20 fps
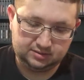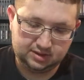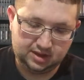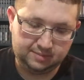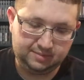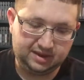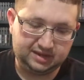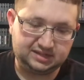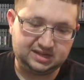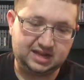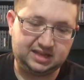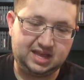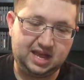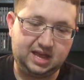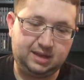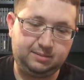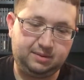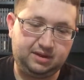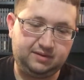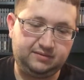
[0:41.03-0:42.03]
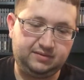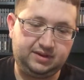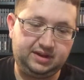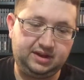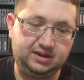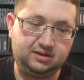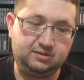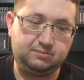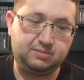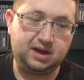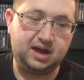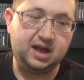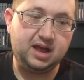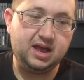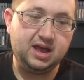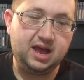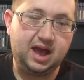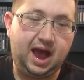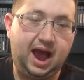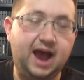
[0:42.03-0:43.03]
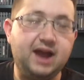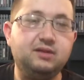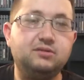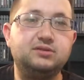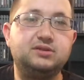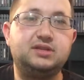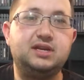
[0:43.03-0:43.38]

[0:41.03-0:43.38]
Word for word: I mean, it's not that big of a deal, but I don't